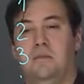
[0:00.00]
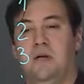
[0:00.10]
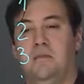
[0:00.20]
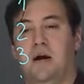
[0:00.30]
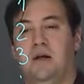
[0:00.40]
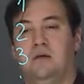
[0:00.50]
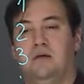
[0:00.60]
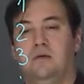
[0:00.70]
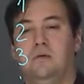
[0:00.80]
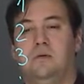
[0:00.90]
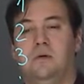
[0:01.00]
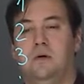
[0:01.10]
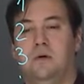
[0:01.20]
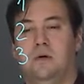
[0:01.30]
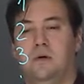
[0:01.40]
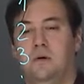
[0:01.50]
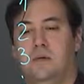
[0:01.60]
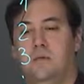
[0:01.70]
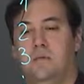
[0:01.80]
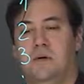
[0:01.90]
p minus 2,
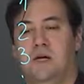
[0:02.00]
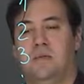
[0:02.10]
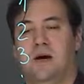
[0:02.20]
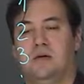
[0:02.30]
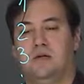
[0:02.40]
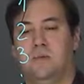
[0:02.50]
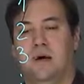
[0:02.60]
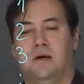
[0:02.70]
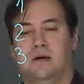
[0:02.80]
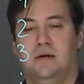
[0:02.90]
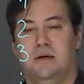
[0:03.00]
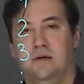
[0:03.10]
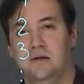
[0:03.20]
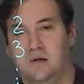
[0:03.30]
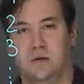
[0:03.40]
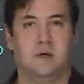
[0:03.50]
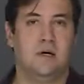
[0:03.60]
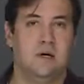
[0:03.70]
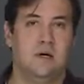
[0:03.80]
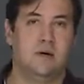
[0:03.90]
p minus 1. So
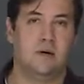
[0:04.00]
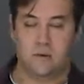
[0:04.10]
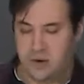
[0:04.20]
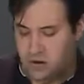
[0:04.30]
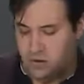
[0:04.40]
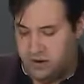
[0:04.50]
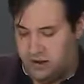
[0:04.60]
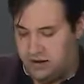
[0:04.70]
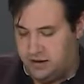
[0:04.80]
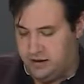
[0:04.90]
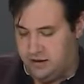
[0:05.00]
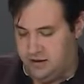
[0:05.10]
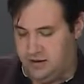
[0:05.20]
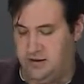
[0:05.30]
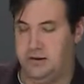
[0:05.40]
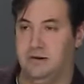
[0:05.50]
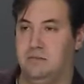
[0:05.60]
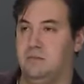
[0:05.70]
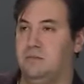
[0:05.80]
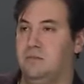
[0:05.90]
we know that
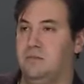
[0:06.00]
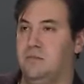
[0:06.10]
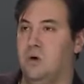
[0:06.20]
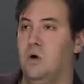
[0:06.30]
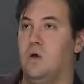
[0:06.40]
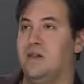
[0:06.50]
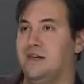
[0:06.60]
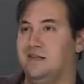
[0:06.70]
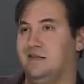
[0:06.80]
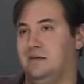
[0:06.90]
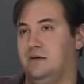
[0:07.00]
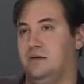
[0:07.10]
all these